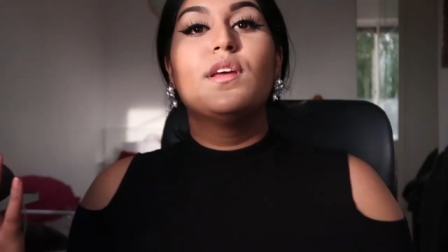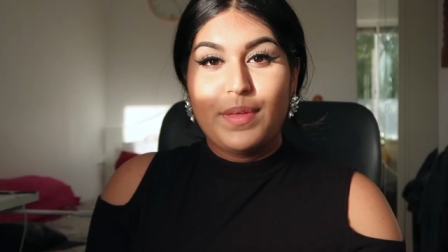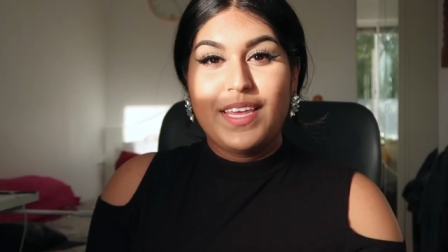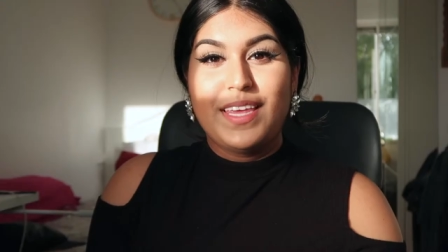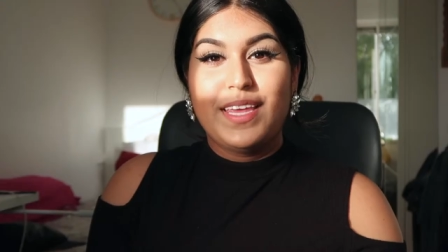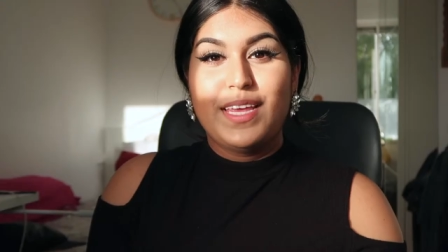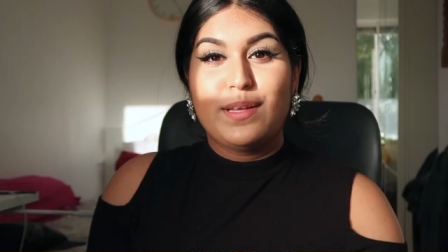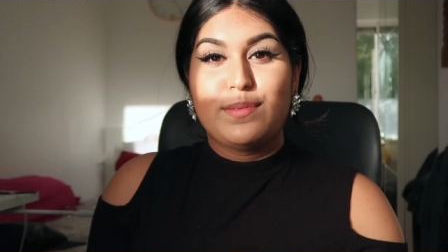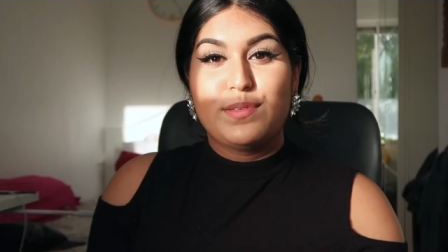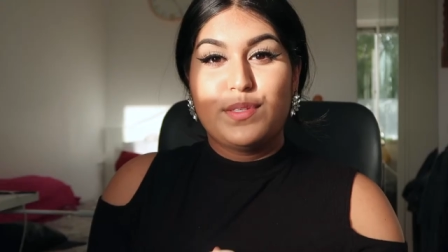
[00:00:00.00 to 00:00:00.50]

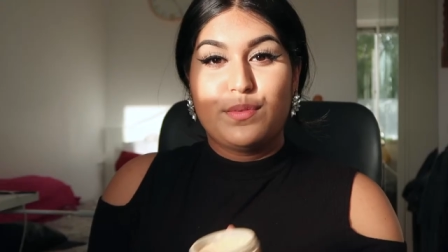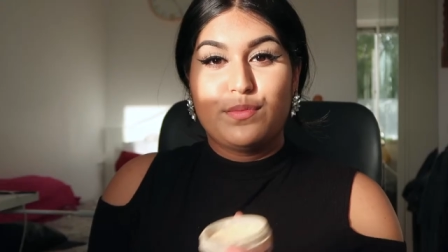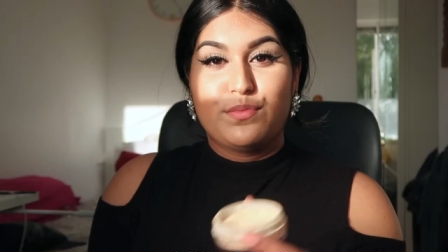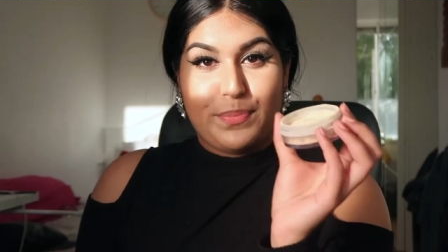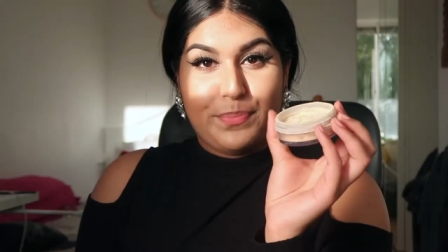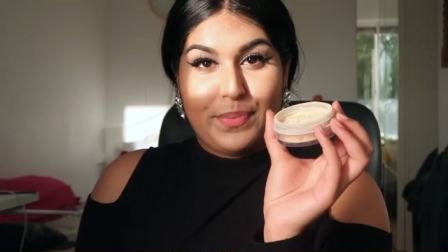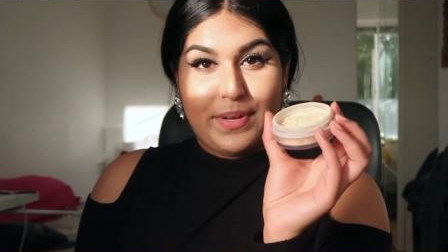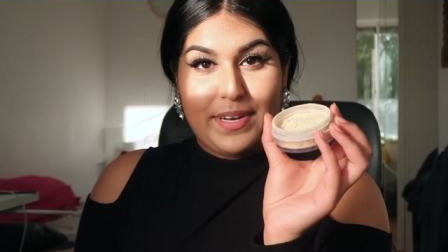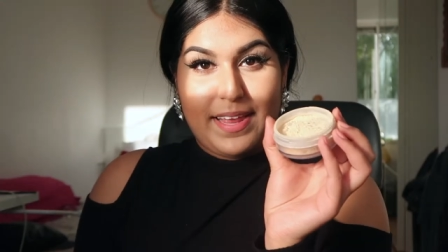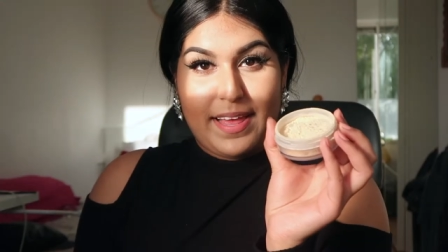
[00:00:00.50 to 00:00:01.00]
picking up some
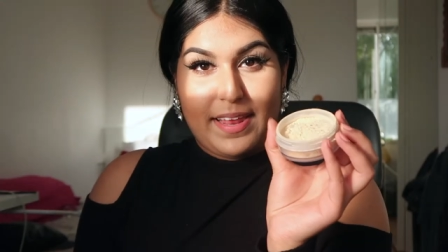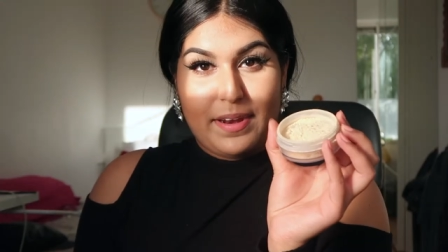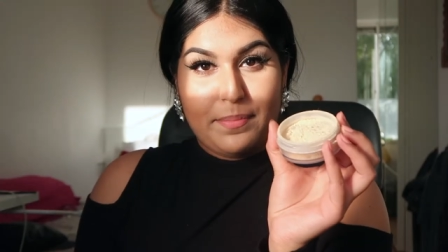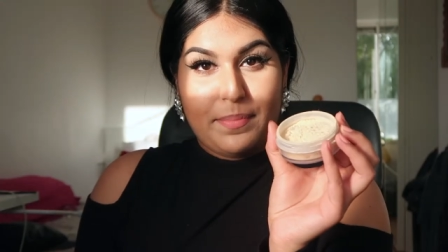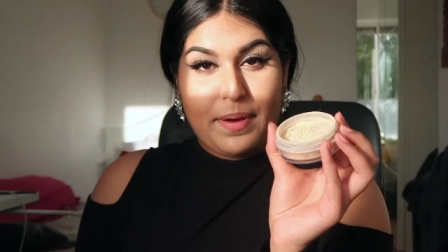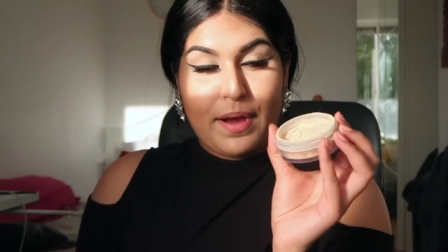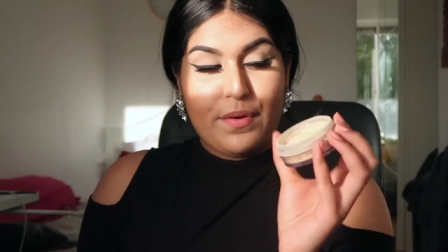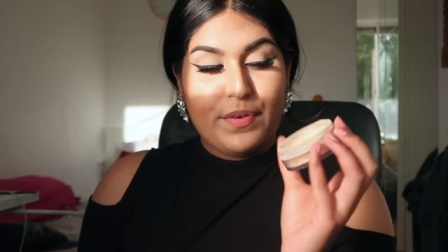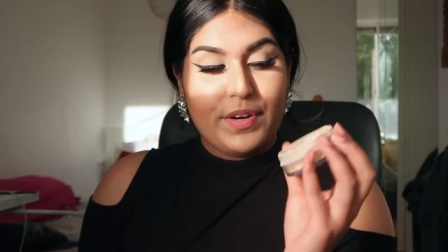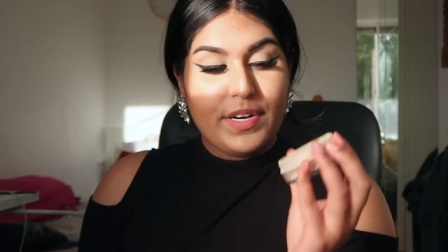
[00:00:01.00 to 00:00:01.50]
banana
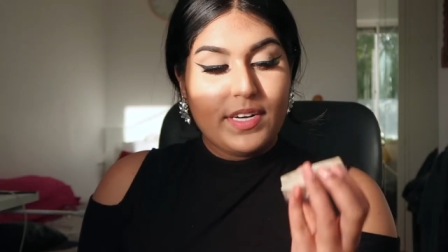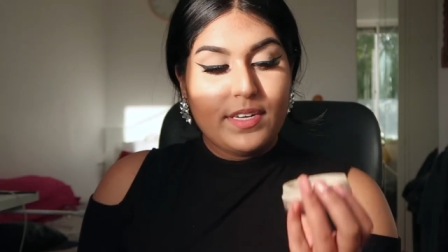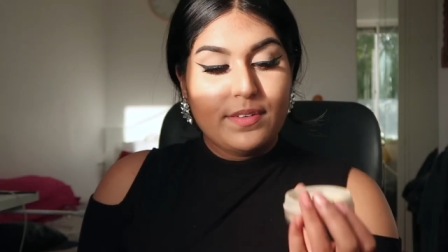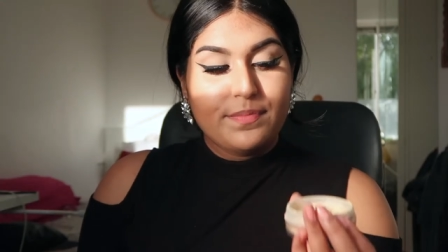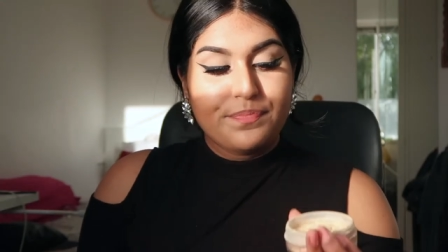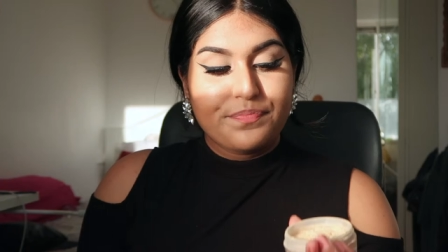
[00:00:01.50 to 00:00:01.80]
powder,